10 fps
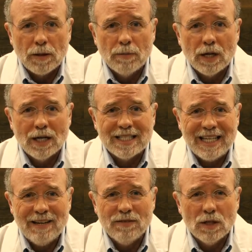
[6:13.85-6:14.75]
because
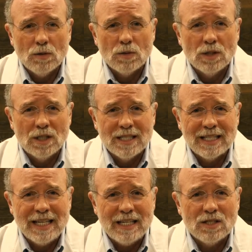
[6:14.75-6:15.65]
even though the
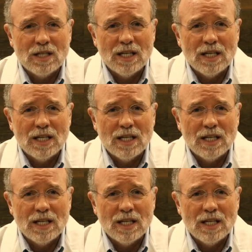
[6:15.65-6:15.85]
disease